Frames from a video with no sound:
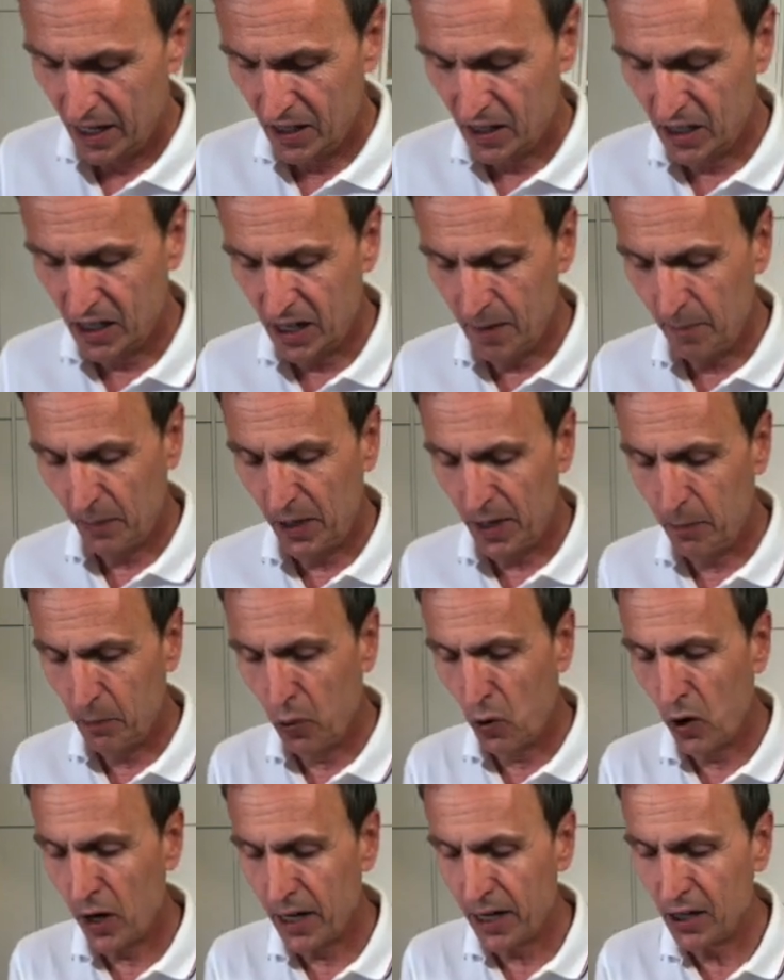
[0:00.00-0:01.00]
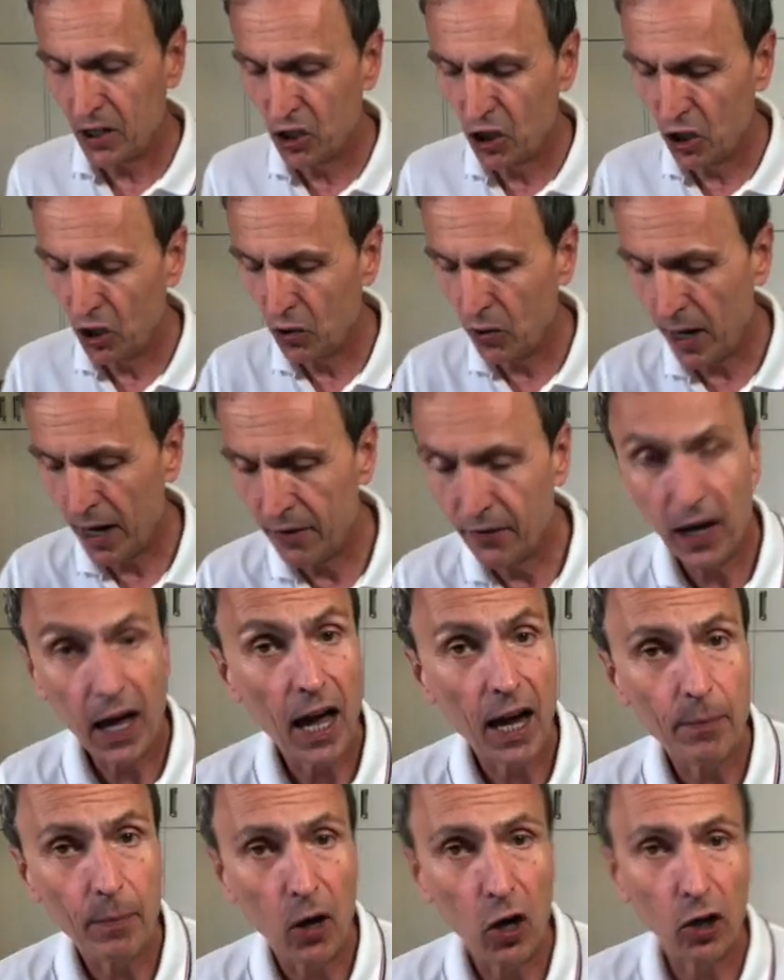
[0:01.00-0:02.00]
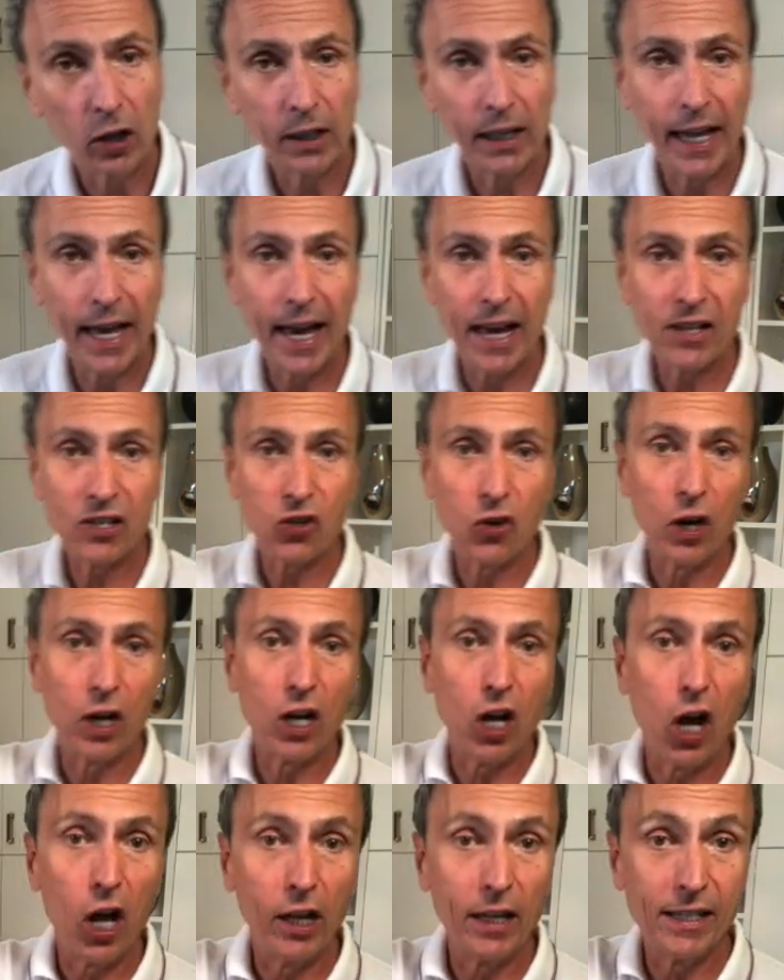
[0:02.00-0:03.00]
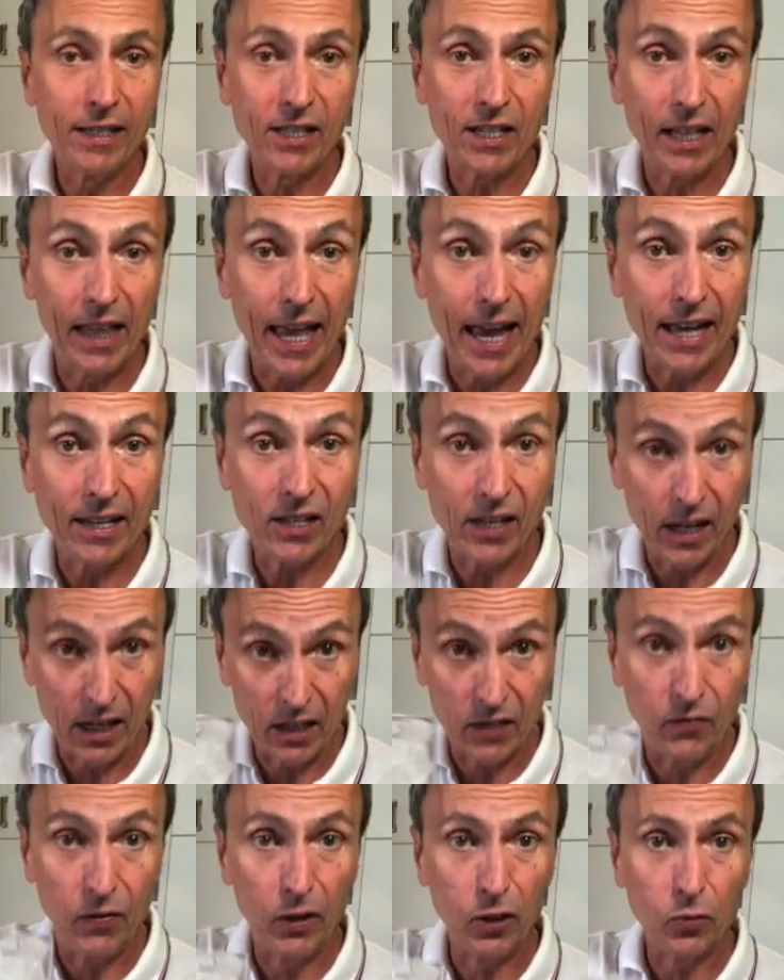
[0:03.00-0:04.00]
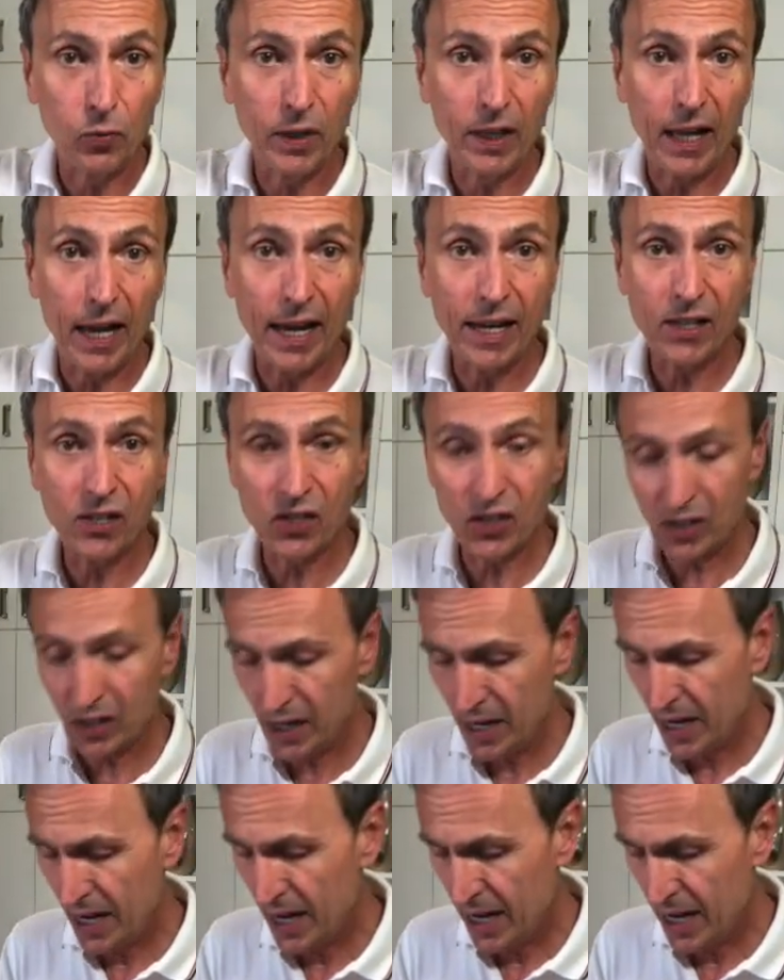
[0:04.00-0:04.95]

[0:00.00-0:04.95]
Simply pour it into, I have a highball glass or a Collins glass that is filled with ice.